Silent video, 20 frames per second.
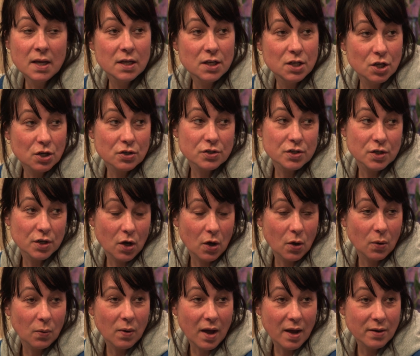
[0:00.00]
Years
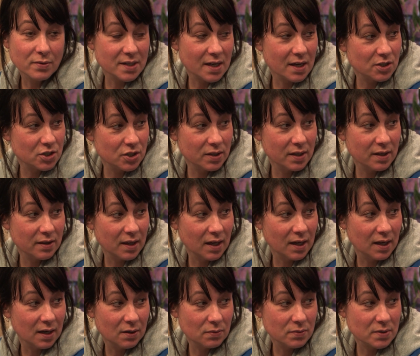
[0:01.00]
ago, I was actually
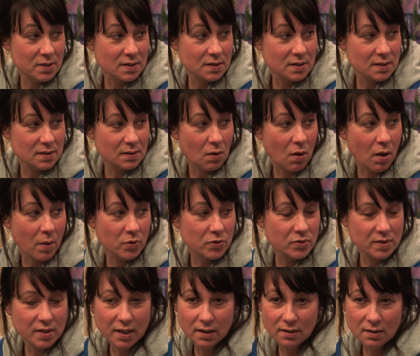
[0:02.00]
thinking it was
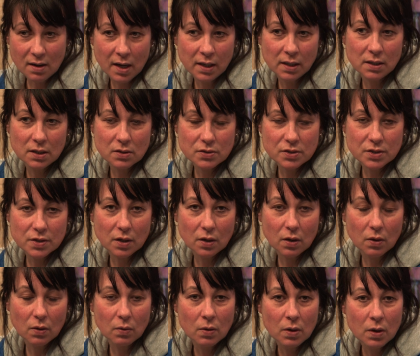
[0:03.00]
almost like 9 years
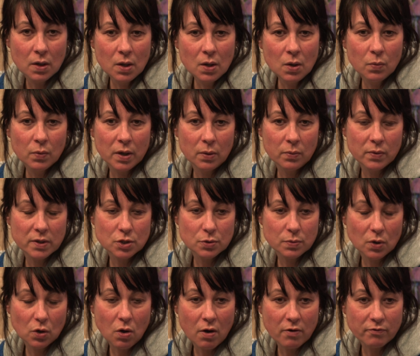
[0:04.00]
ago when I went
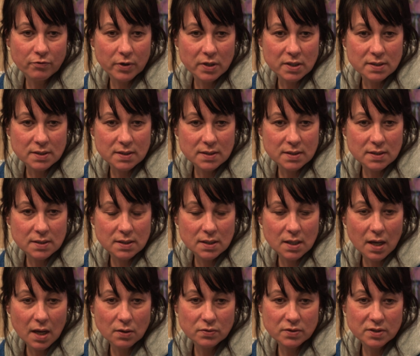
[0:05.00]
to a conference
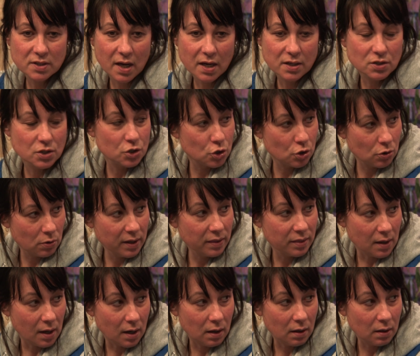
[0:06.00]
outside
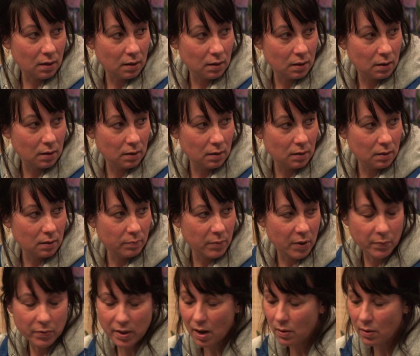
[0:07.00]
Detroit there. Remember that one?